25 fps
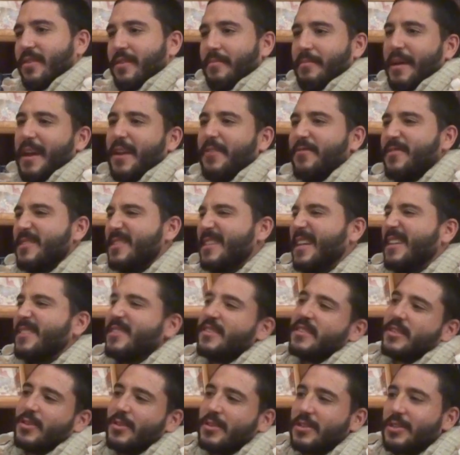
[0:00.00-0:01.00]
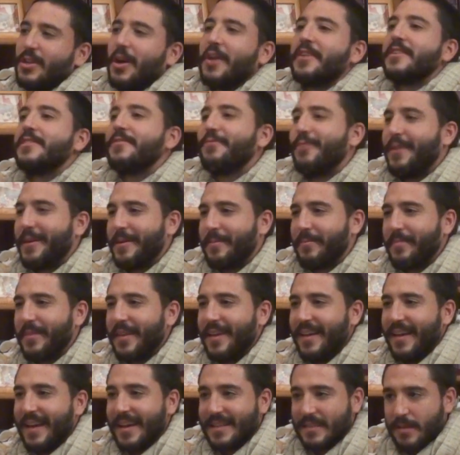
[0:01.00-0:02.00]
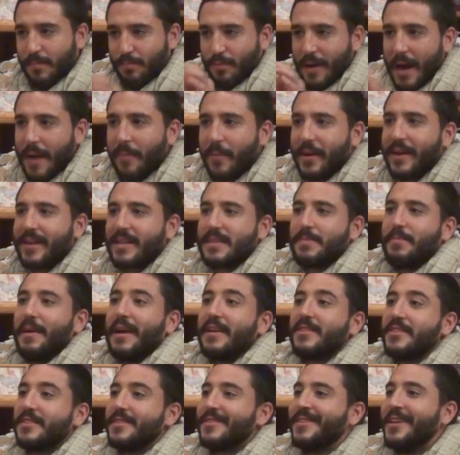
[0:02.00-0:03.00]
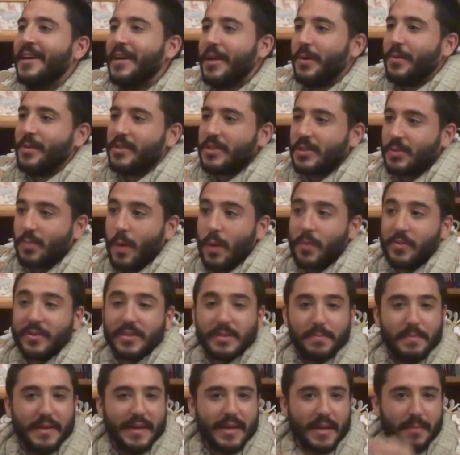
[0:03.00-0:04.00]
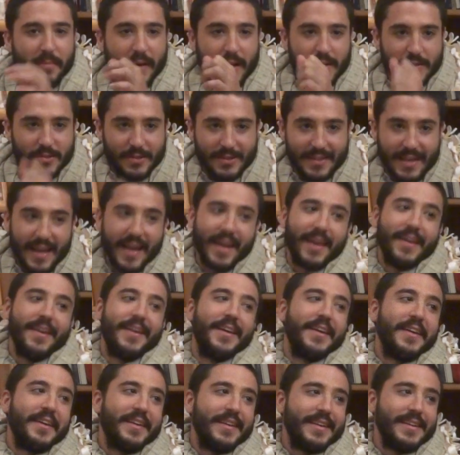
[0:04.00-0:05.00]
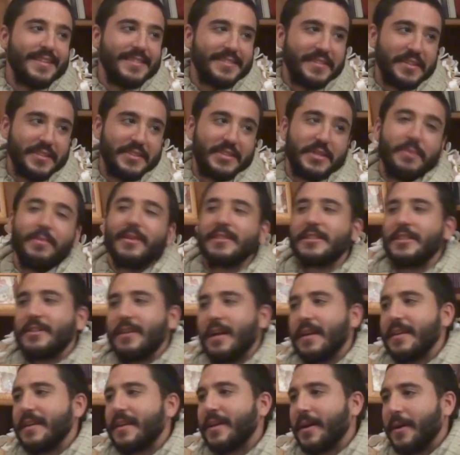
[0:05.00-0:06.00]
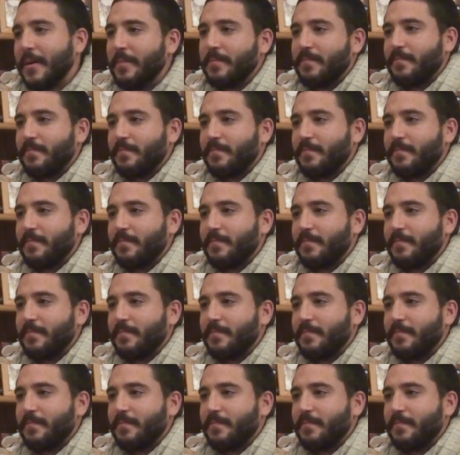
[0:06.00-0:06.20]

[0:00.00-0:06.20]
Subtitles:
or manifestation, so it's not as fun as the primary expansion, which is what we'll speak about today, is Srimati Radhika.